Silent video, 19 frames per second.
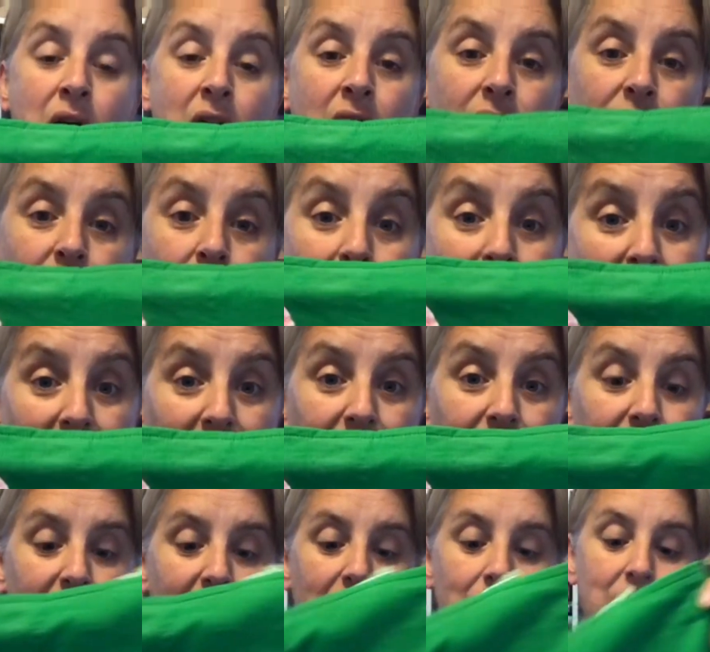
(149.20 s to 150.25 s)
the bag that
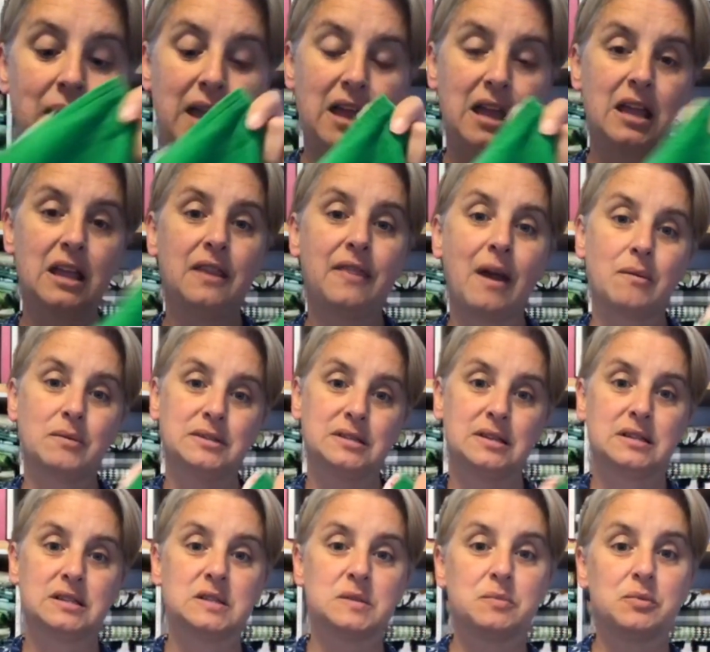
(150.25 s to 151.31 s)
I made. That was the
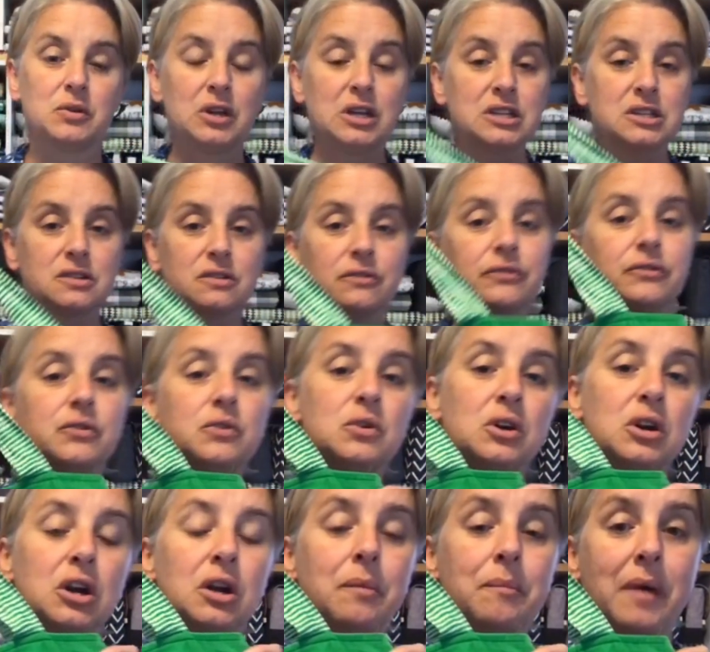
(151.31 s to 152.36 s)
inspiration
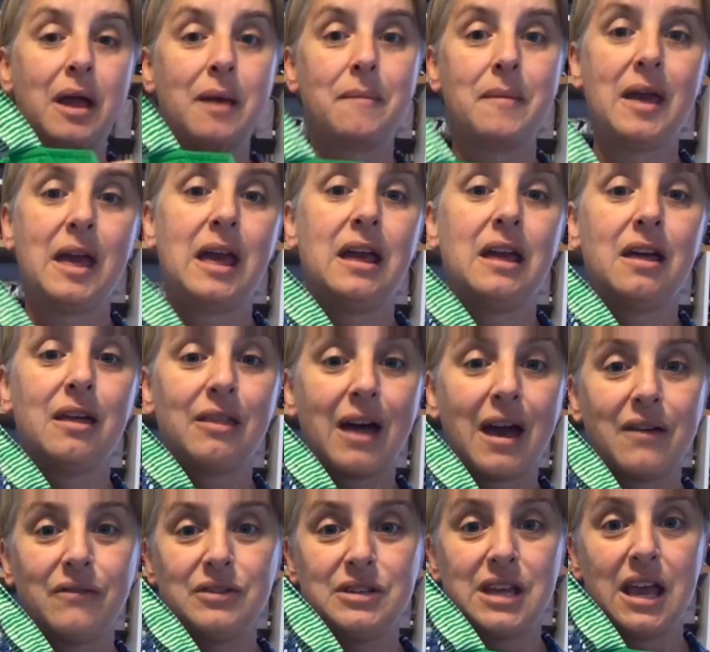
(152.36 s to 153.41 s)
for my May
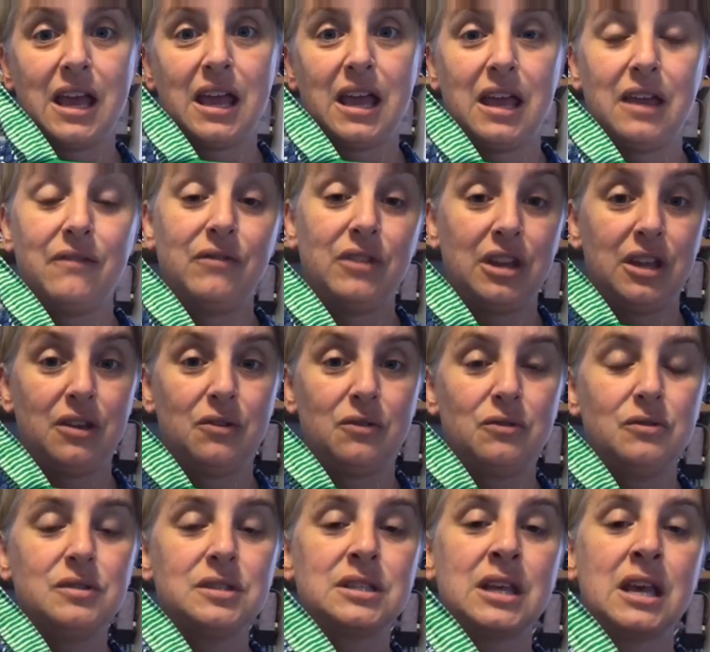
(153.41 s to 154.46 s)
Live a Day
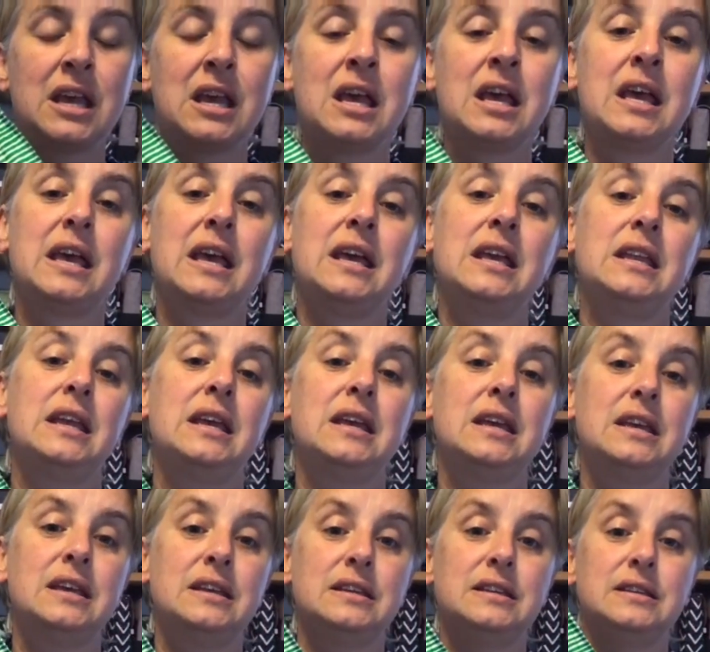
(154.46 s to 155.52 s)
videos. It
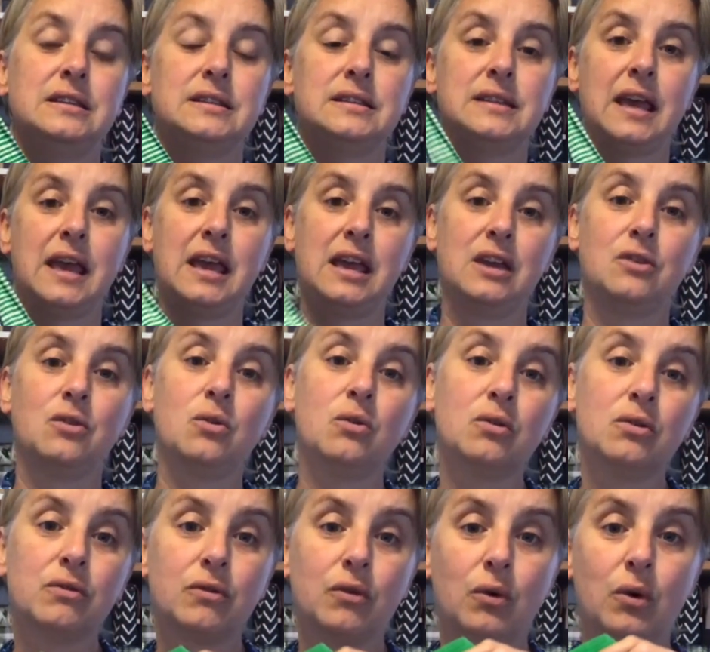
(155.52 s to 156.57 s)
is a
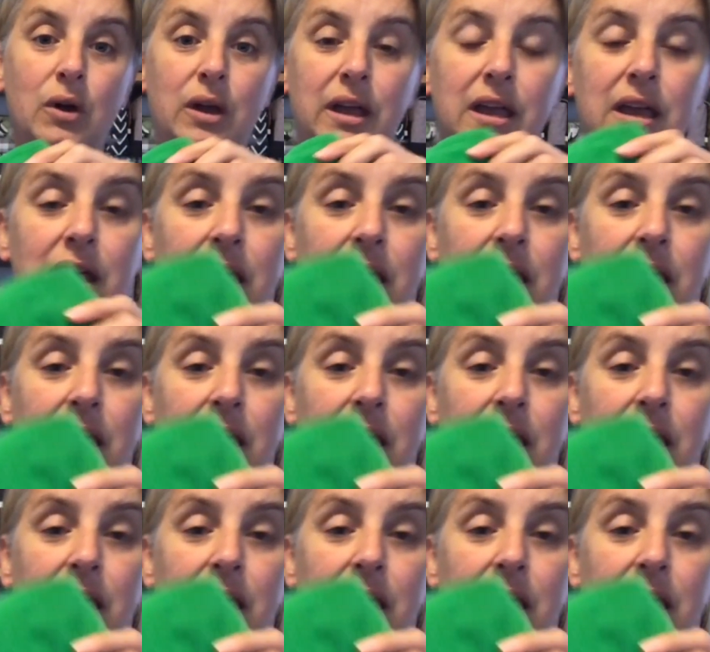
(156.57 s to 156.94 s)
corduroy,